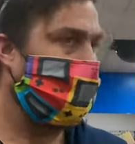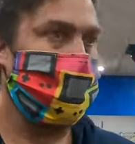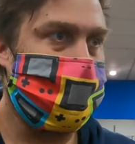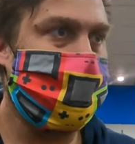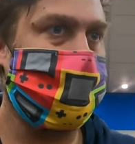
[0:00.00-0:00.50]
I
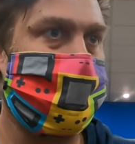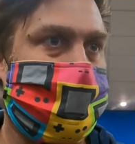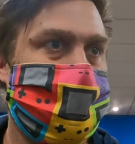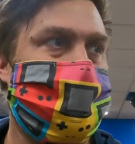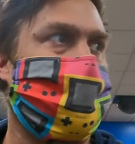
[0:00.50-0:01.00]
would definitely
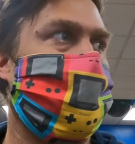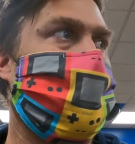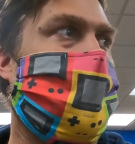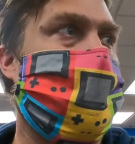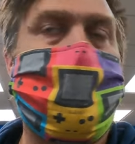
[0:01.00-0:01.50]
buy some.
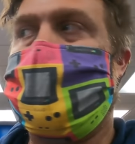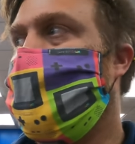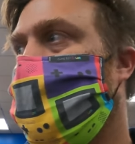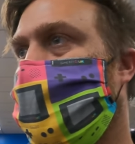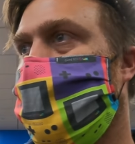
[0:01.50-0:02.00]
I could buy
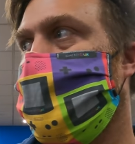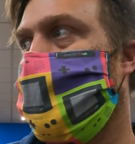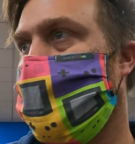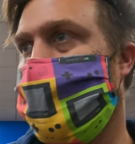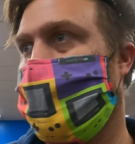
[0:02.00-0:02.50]
enough of them to
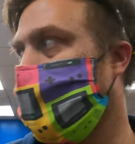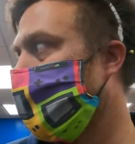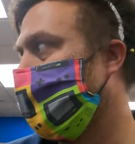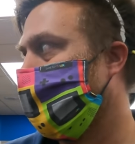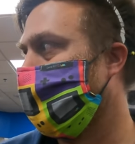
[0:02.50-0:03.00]
put one
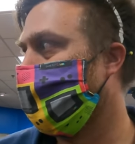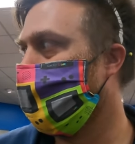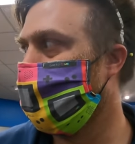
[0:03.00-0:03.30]
together on our